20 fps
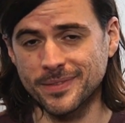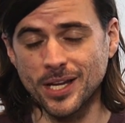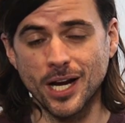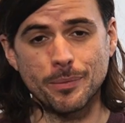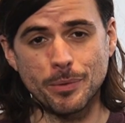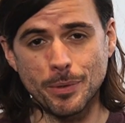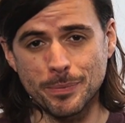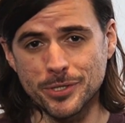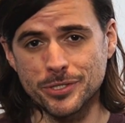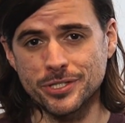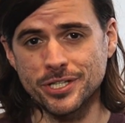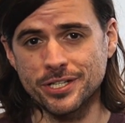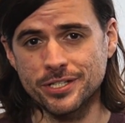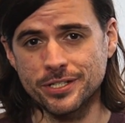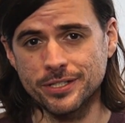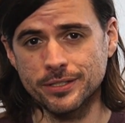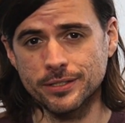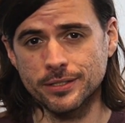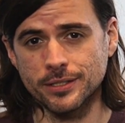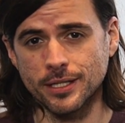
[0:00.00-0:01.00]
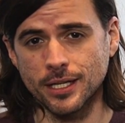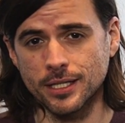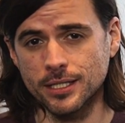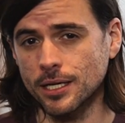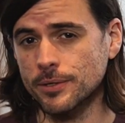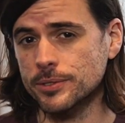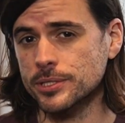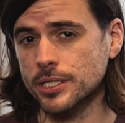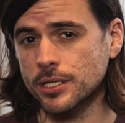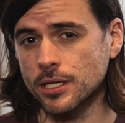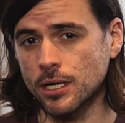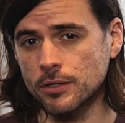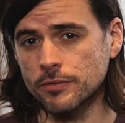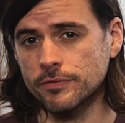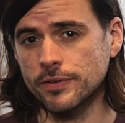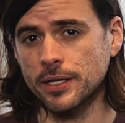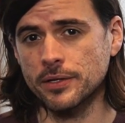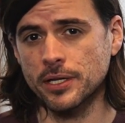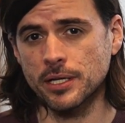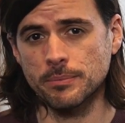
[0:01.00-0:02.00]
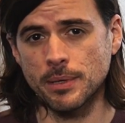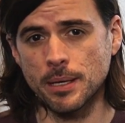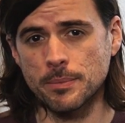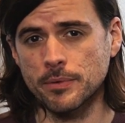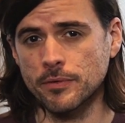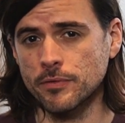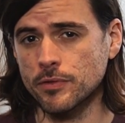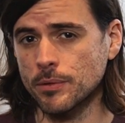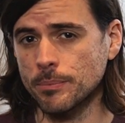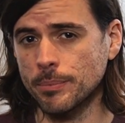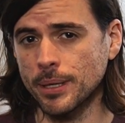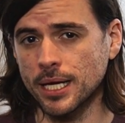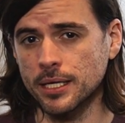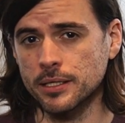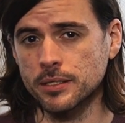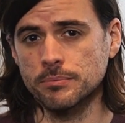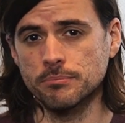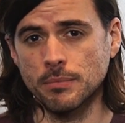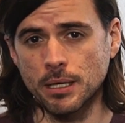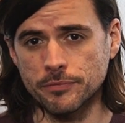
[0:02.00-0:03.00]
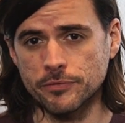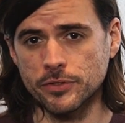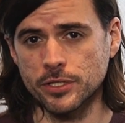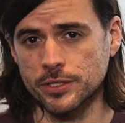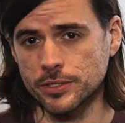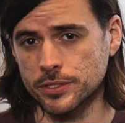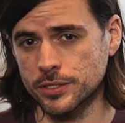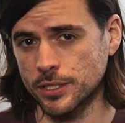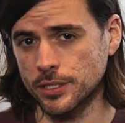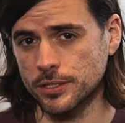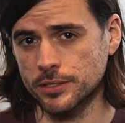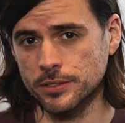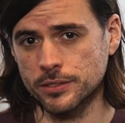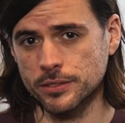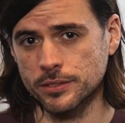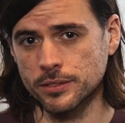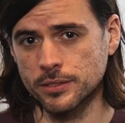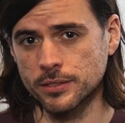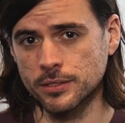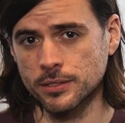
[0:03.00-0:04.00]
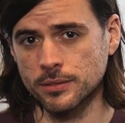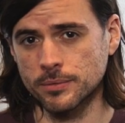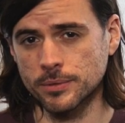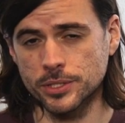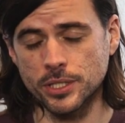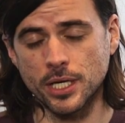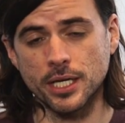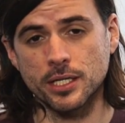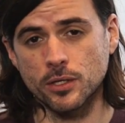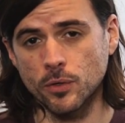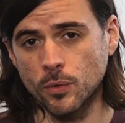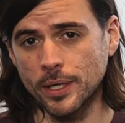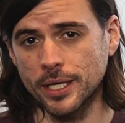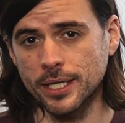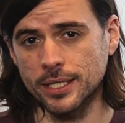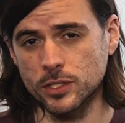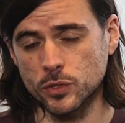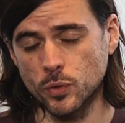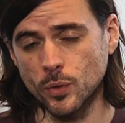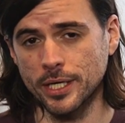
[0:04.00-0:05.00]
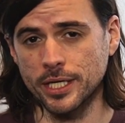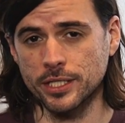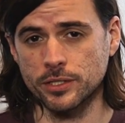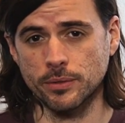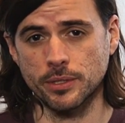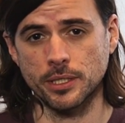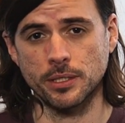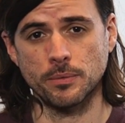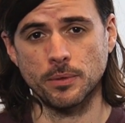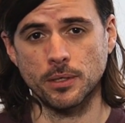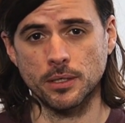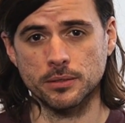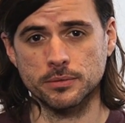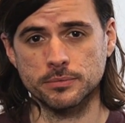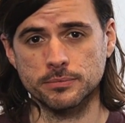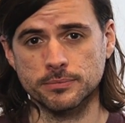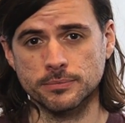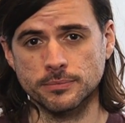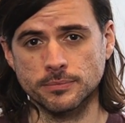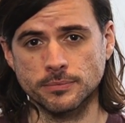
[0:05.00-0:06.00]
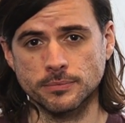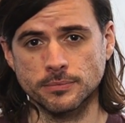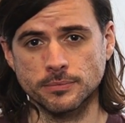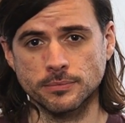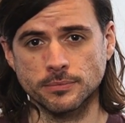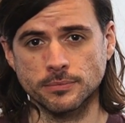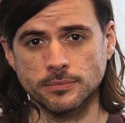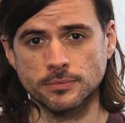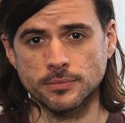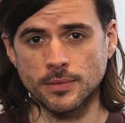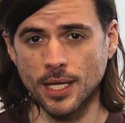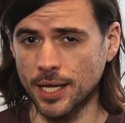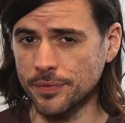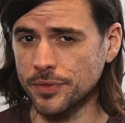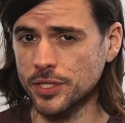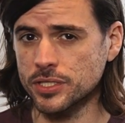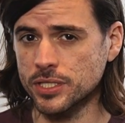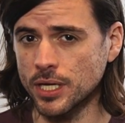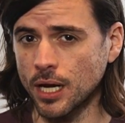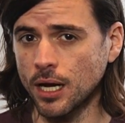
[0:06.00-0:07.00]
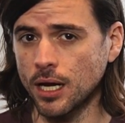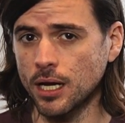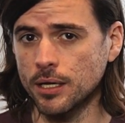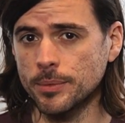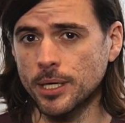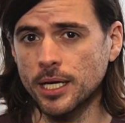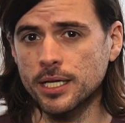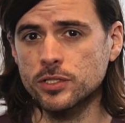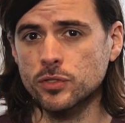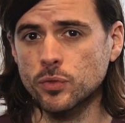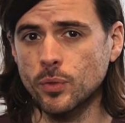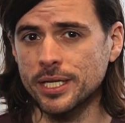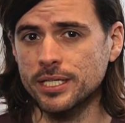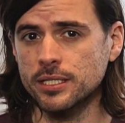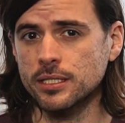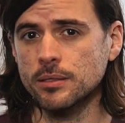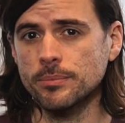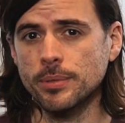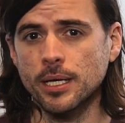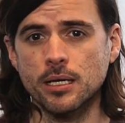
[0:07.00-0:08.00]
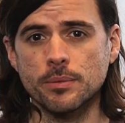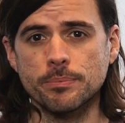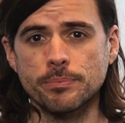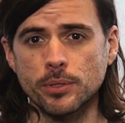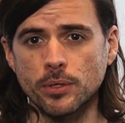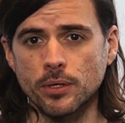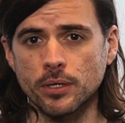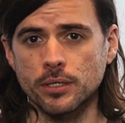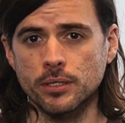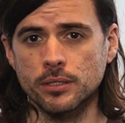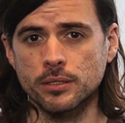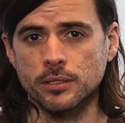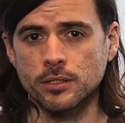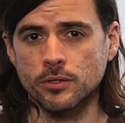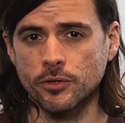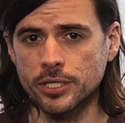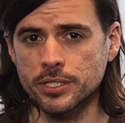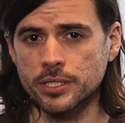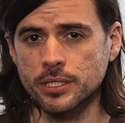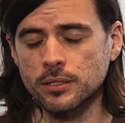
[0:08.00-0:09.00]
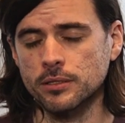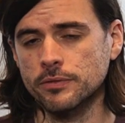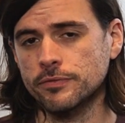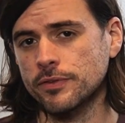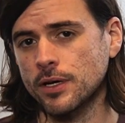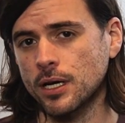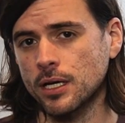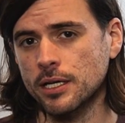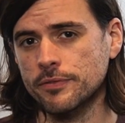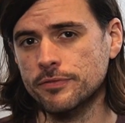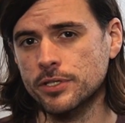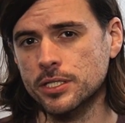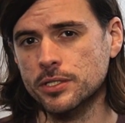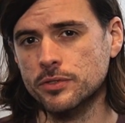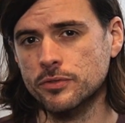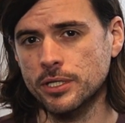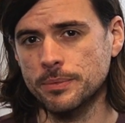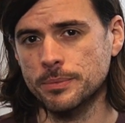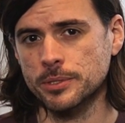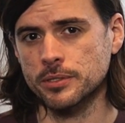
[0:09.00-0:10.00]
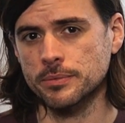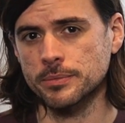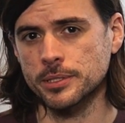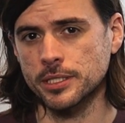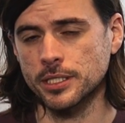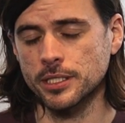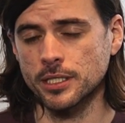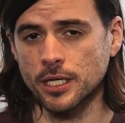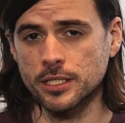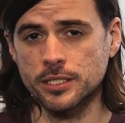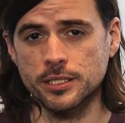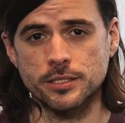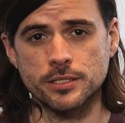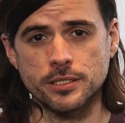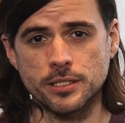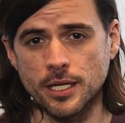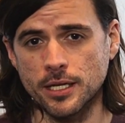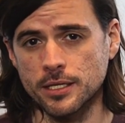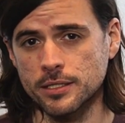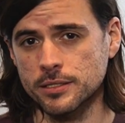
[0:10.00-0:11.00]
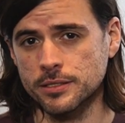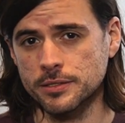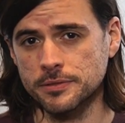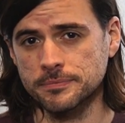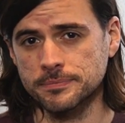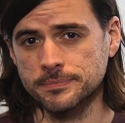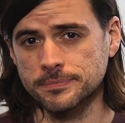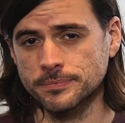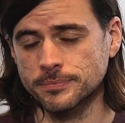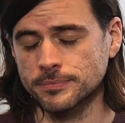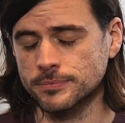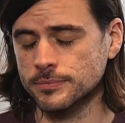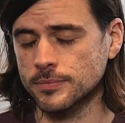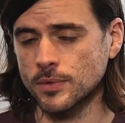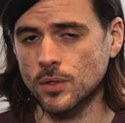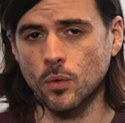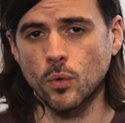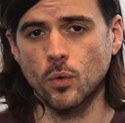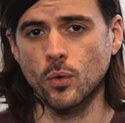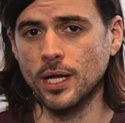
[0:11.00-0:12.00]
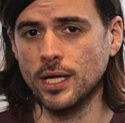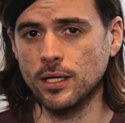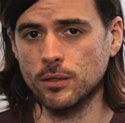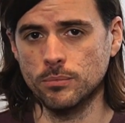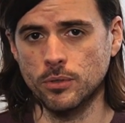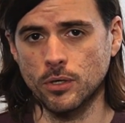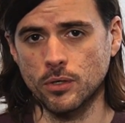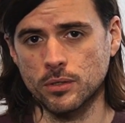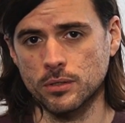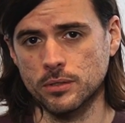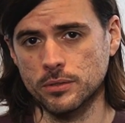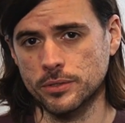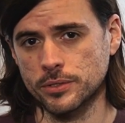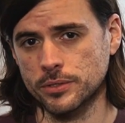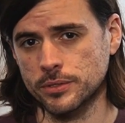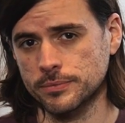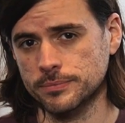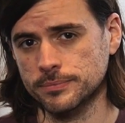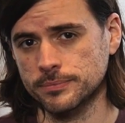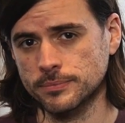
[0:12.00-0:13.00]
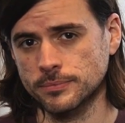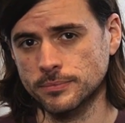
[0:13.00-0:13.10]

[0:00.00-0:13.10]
I'm a musician, and I was a co founding member of the band Mumford & Sons, which I quit in 2021. At the time, I had tweeted about a book critical of far left extremism in the United States. All hell broke loose.